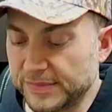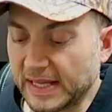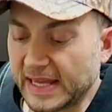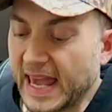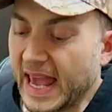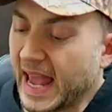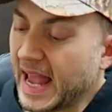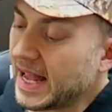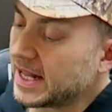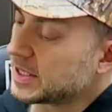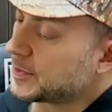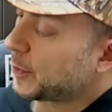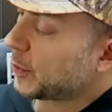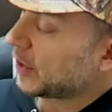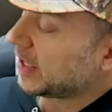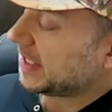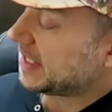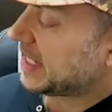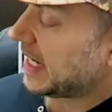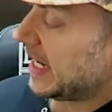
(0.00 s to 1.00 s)
the can's
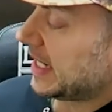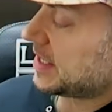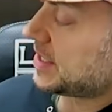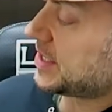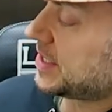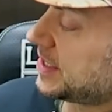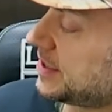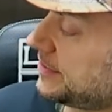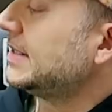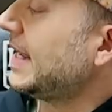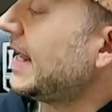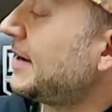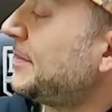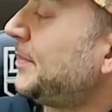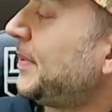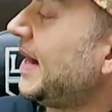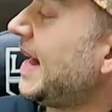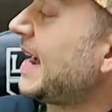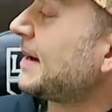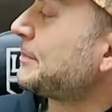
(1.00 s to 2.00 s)
pretty tits. Is that a
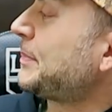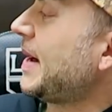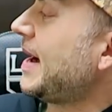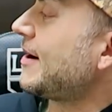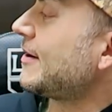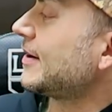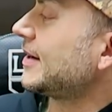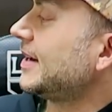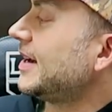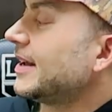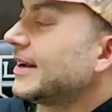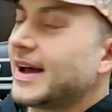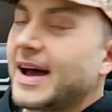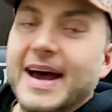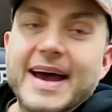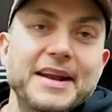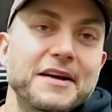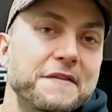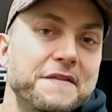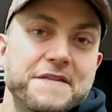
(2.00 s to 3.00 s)
black powder gun?
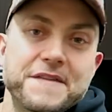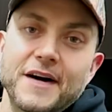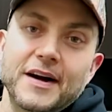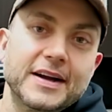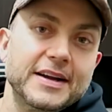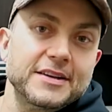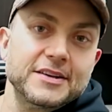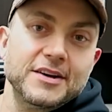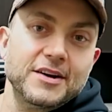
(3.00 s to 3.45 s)
I don't fucking